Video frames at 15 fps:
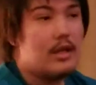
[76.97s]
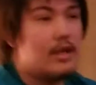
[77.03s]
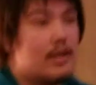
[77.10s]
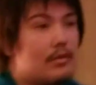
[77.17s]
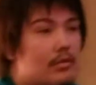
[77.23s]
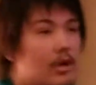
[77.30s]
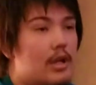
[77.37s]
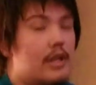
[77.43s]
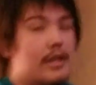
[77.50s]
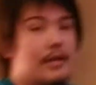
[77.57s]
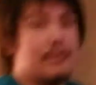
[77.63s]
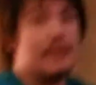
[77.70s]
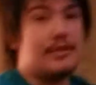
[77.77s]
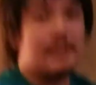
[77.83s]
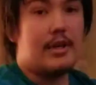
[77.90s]
Well,
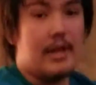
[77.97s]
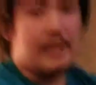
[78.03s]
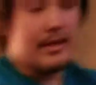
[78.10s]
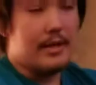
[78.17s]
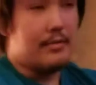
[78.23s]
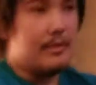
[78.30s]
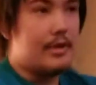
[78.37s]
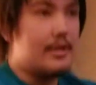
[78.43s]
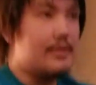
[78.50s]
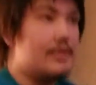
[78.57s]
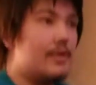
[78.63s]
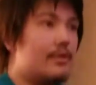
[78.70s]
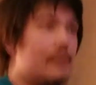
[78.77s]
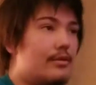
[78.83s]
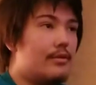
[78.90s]
anyways, yeah, they were
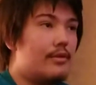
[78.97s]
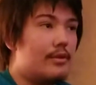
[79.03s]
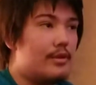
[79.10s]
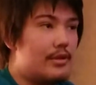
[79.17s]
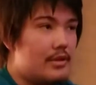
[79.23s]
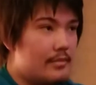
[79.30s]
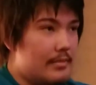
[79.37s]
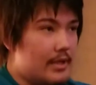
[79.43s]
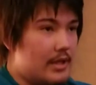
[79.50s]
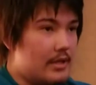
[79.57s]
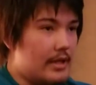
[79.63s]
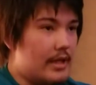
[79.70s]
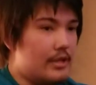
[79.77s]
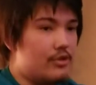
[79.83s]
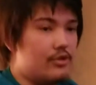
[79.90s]
considered to be
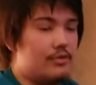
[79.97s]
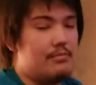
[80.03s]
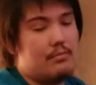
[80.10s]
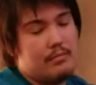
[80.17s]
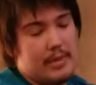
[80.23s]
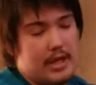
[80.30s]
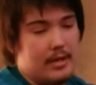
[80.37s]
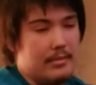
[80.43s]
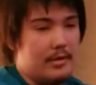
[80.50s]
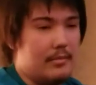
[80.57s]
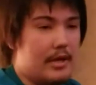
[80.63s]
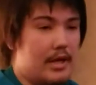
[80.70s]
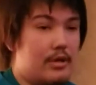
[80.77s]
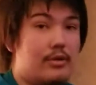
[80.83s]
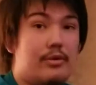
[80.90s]
like just baby
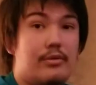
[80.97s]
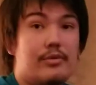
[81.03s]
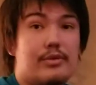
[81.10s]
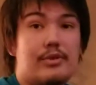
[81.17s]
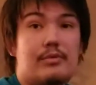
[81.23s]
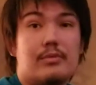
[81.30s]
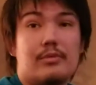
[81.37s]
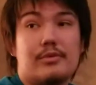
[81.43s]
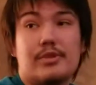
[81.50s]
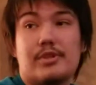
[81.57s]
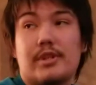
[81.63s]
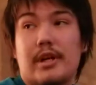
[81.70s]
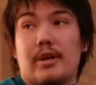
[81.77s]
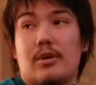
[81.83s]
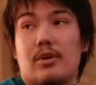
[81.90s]
makers,
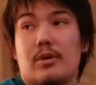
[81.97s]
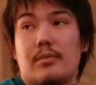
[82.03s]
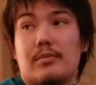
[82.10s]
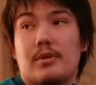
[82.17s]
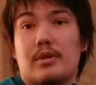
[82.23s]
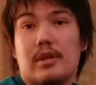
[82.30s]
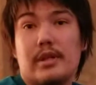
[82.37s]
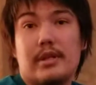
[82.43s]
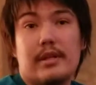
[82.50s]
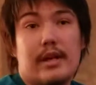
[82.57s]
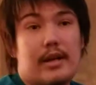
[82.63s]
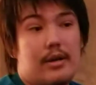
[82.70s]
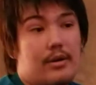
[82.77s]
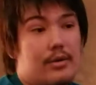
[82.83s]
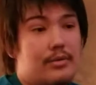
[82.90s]
stay home, clean the
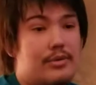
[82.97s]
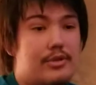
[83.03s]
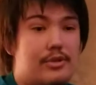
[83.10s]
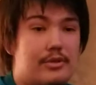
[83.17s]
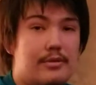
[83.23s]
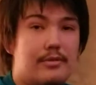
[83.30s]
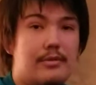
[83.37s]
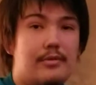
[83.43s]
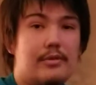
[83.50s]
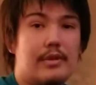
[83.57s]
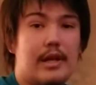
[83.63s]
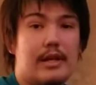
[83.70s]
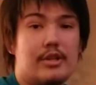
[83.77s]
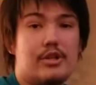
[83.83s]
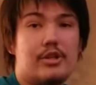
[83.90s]
house,
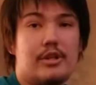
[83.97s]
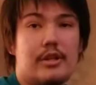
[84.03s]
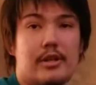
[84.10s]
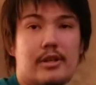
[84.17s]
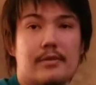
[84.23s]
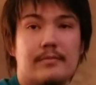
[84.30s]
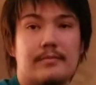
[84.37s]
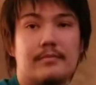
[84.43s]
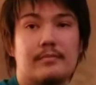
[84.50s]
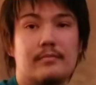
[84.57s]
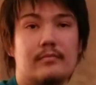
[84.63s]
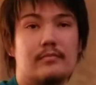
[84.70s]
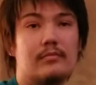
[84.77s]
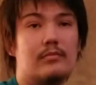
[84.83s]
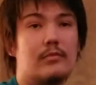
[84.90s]
that shit,
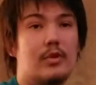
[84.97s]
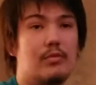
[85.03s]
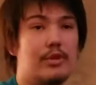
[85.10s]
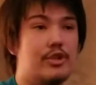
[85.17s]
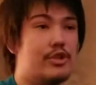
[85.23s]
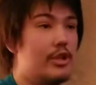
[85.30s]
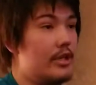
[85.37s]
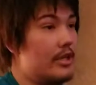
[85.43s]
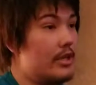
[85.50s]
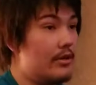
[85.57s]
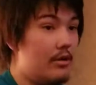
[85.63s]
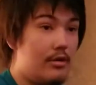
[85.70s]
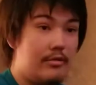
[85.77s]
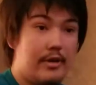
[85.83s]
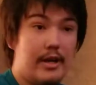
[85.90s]
which they did
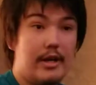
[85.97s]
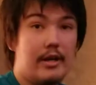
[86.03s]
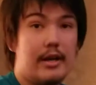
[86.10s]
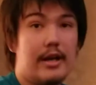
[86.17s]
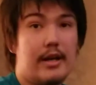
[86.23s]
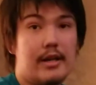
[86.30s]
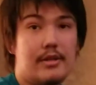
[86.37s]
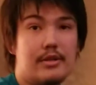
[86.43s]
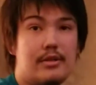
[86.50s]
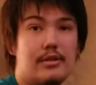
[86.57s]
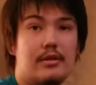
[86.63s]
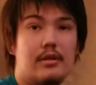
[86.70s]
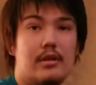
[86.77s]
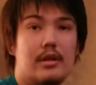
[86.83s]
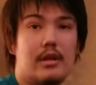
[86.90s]
all right at.
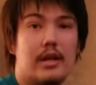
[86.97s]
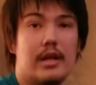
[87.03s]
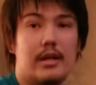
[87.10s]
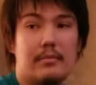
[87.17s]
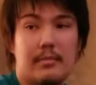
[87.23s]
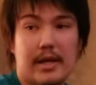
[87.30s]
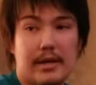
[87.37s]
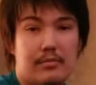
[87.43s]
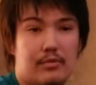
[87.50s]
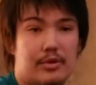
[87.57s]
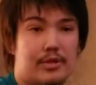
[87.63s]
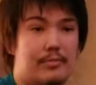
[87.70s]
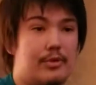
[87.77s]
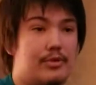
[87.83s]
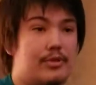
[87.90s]
And men were
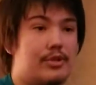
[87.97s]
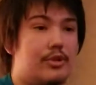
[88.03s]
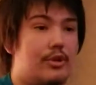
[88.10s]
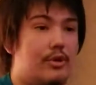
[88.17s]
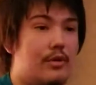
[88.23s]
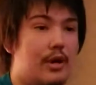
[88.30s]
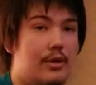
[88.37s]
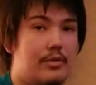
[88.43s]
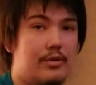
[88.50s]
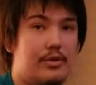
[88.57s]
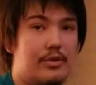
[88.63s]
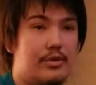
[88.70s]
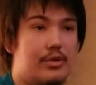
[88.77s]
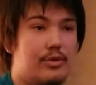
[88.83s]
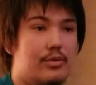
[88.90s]
supposed to go out
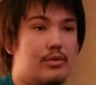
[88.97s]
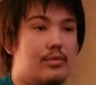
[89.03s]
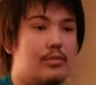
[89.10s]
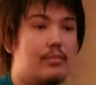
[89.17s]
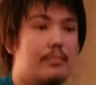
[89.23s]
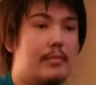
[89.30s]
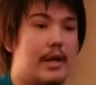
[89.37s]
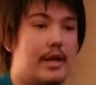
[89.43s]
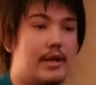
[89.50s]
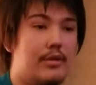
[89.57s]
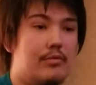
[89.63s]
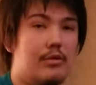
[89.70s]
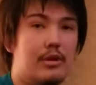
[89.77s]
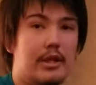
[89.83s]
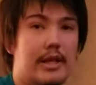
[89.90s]
and do
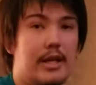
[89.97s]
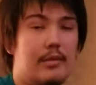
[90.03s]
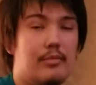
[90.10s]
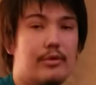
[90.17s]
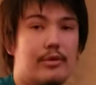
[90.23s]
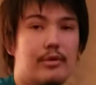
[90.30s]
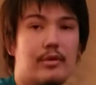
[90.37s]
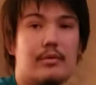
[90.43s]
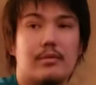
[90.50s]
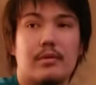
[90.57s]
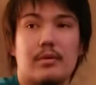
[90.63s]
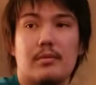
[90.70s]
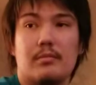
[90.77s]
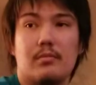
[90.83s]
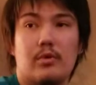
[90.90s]
manual labor,
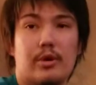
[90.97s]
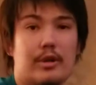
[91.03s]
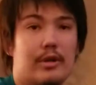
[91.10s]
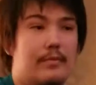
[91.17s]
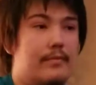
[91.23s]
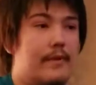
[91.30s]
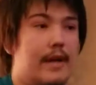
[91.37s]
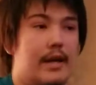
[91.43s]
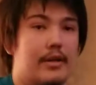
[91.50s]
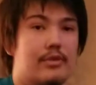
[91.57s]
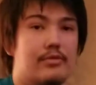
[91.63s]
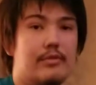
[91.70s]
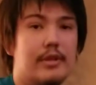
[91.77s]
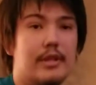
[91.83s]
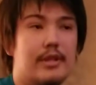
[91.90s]
work in
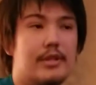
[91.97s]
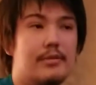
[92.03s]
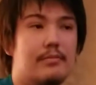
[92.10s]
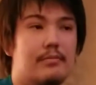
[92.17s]
factories,